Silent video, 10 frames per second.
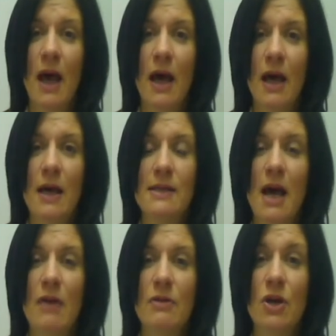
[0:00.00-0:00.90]
uh,
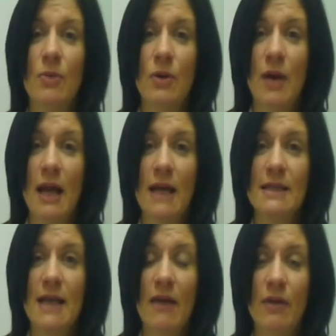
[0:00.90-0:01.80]
sarah.milan,
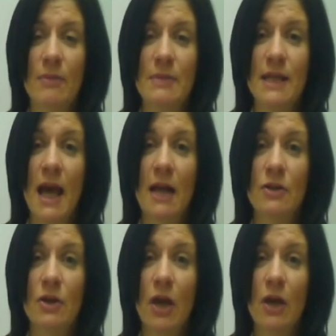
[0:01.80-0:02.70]
that's
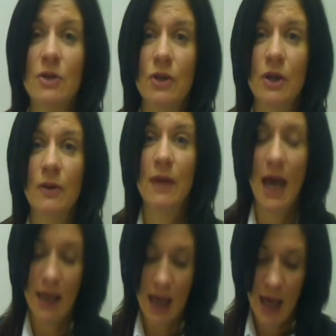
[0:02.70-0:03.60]

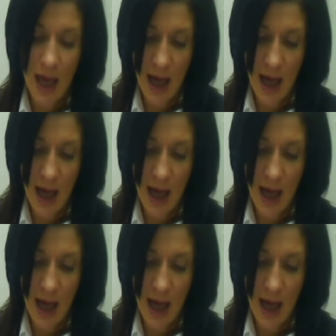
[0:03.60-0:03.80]
fmcl.co.uk,